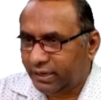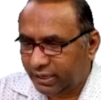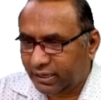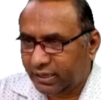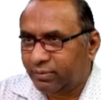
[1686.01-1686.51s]

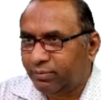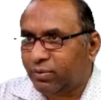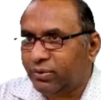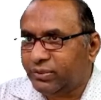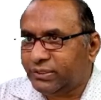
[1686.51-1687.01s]
a,
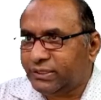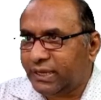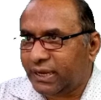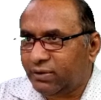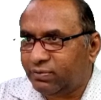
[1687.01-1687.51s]
because
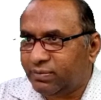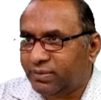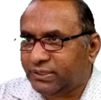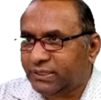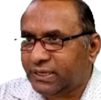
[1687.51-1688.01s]
the
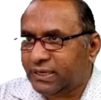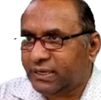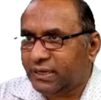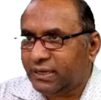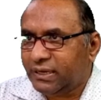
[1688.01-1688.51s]

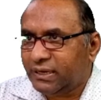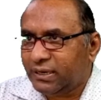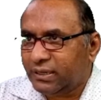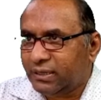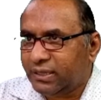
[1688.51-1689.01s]
information
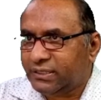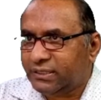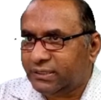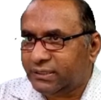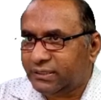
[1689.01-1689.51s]

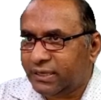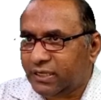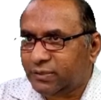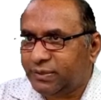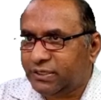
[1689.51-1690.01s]
this
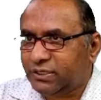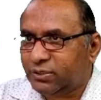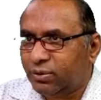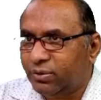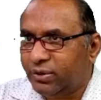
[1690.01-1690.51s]
has been
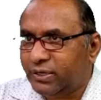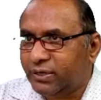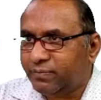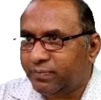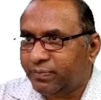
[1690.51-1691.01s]
stored